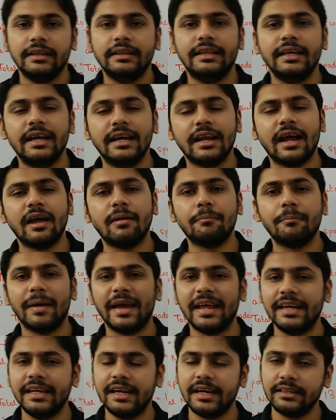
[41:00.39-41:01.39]
There are
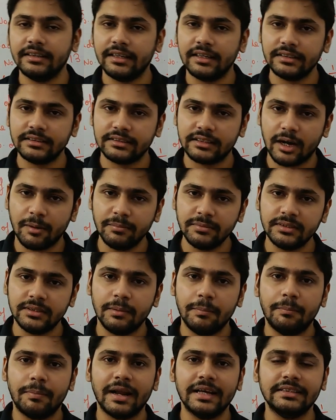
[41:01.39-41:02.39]
many other sums
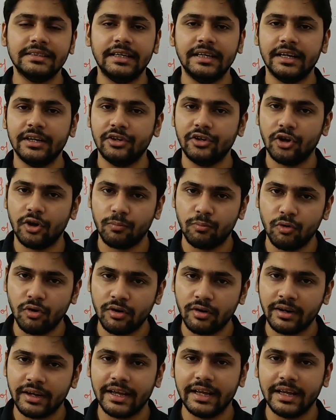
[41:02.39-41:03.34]
present in your book,